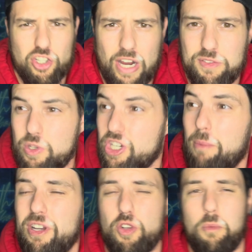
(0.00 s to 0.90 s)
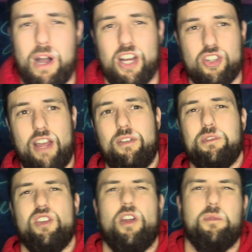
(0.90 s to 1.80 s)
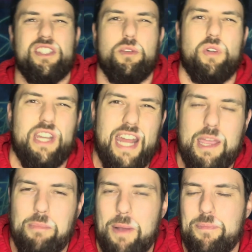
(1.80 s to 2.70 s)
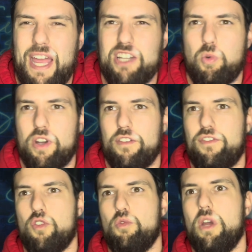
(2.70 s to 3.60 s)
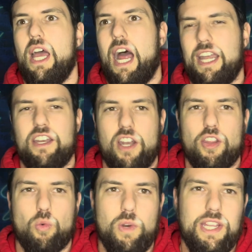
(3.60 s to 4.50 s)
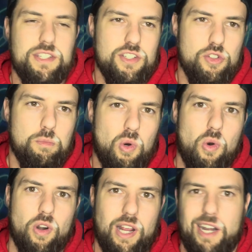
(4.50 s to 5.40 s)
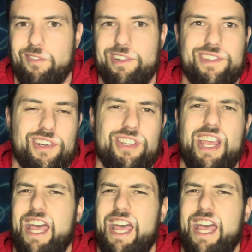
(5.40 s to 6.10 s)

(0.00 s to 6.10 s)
drafts, which I'm going to do a mock draft episode, I almost did one tonight, but I just wanted I need another week to do more kind of research.